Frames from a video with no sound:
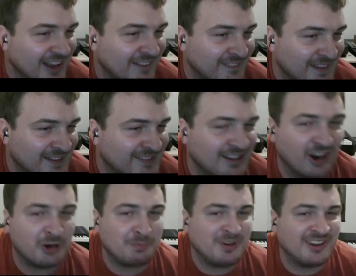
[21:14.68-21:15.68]
And yes,
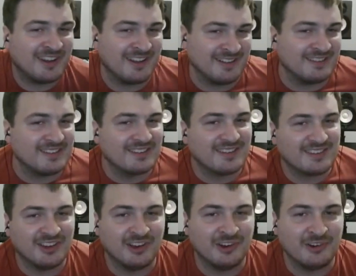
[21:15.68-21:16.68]
R plugins.
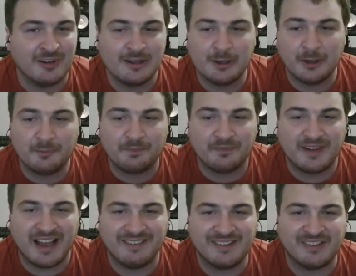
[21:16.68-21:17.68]
So we
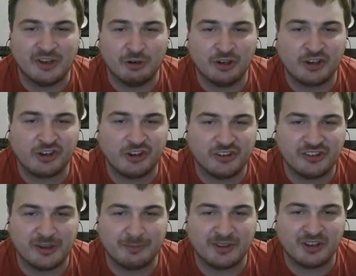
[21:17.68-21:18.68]
have this older
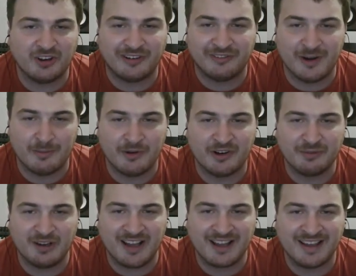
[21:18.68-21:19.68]
concept called remote
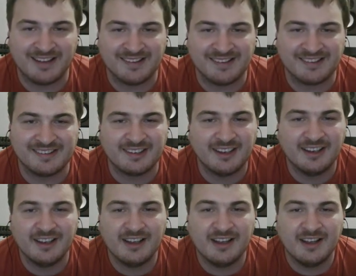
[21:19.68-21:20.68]
plugins.
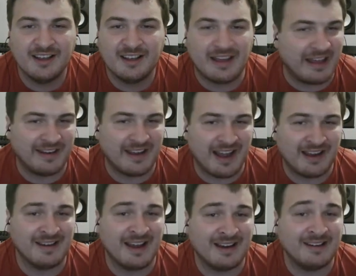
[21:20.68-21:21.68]

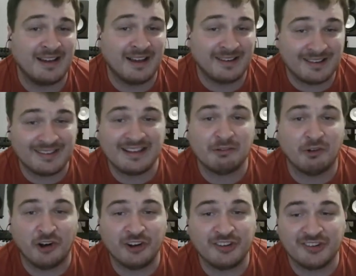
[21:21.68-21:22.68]
And it still
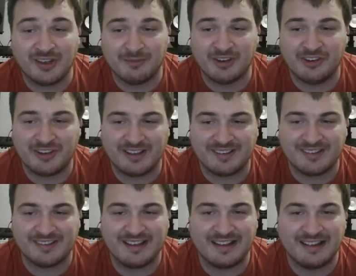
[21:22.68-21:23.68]
works. I mean, you can
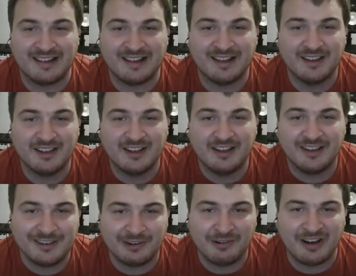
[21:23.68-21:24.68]
still
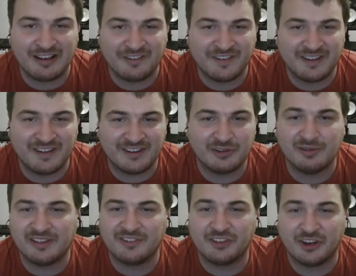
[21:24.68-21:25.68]
do all the things you
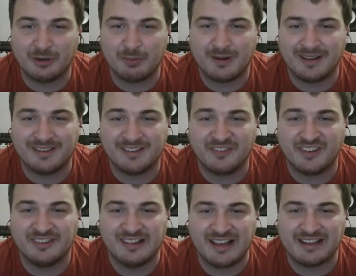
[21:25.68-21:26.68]
want with R plugins, but
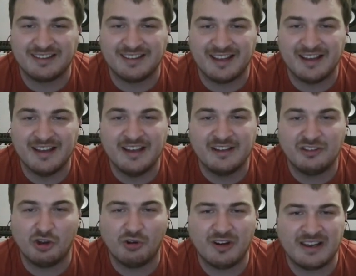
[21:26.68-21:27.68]
like the
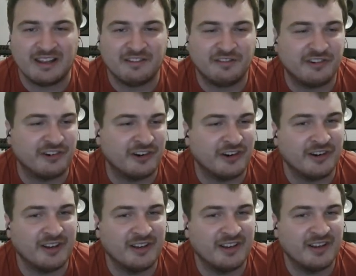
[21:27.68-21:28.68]
tooling for